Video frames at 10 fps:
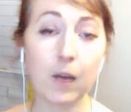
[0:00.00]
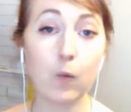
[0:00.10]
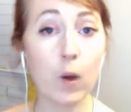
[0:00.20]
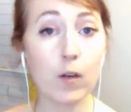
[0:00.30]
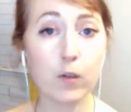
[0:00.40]
and
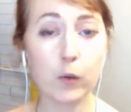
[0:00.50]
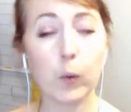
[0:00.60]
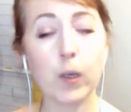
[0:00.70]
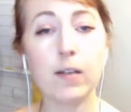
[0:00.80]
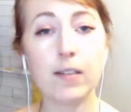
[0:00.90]
want to
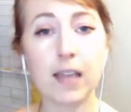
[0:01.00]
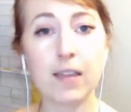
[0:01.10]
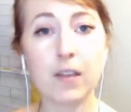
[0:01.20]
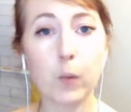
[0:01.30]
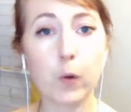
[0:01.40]
create a site
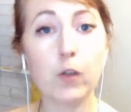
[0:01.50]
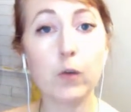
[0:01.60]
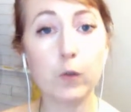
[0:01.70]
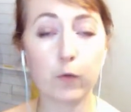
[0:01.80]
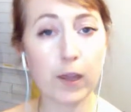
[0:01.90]
that's both
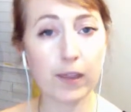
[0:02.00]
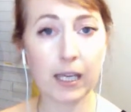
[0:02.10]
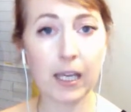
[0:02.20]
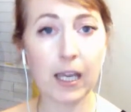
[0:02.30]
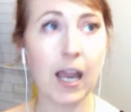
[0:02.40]

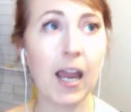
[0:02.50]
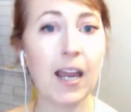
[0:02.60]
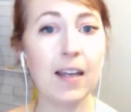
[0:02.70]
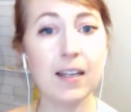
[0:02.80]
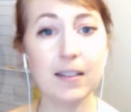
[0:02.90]
user-friendly
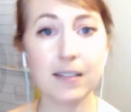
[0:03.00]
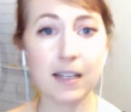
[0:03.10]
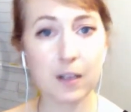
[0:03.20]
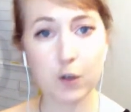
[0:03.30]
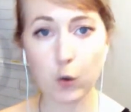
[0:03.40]
and easy
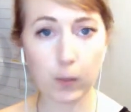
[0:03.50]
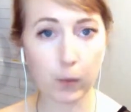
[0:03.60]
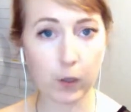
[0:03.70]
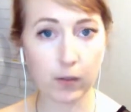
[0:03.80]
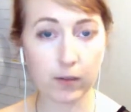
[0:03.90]
and
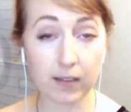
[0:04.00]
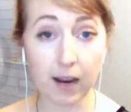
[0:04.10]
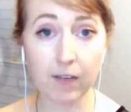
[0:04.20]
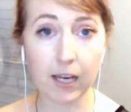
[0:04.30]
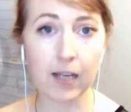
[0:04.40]
enjoyable to
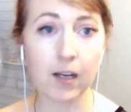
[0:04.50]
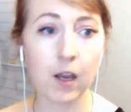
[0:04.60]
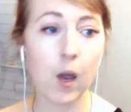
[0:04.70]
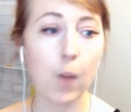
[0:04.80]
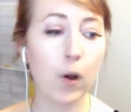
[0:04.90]
navigate,
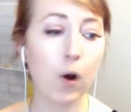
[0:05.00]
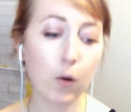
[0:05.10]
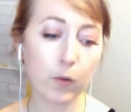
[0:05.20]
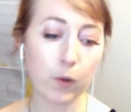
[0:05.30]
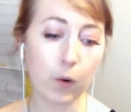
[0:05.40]
but
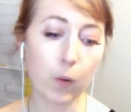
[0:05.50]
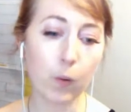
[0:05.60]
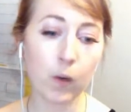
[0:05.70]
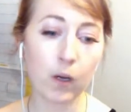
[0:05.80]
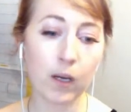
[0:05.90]

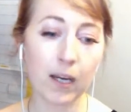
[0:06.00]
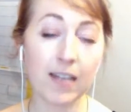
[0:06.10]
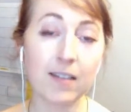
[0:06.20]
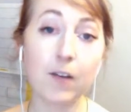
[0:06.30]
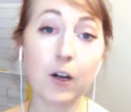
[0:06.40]
also
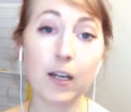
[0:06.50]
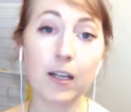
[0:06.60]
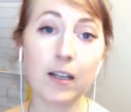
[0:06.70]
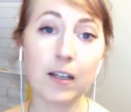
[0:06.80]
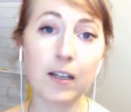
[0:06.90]
it's very
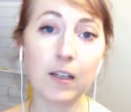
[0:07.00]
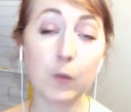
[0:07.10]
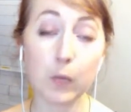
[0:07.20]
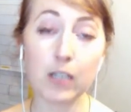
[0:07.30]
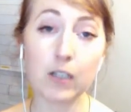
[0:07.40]

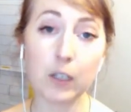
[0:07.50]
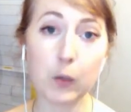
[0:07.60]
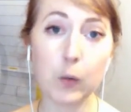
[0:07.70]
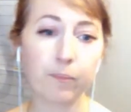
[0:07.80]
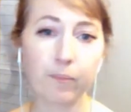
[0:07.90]
unique to
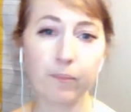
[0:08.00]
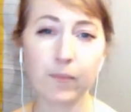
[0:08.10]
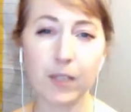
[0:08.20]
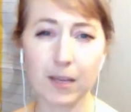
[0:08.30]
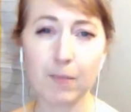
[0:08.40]
you.
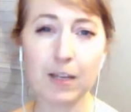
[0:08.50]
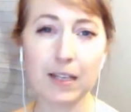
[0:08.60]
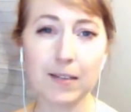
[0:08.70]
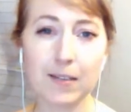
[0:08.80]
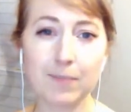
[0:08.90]
Does that make
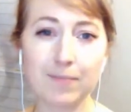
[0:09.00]
sense?